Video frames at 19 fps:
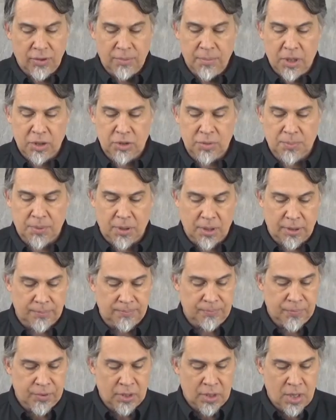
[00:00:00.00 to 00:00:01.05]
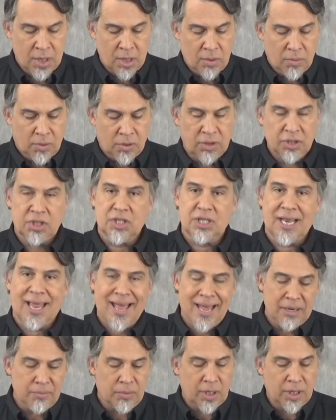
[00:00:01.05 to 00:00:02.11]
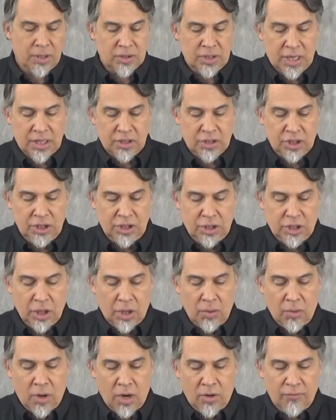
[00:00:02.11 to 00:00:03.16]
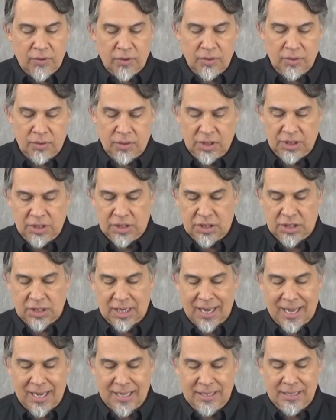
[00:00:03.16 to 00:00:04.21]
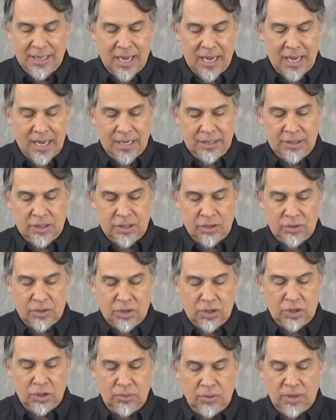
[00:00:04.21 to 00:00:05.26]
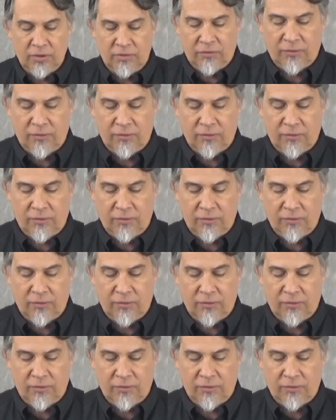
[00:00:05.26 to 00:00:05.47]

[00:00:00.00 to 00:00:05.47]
the most part. Well, the slide rails actually go over these slide guides. There's two in the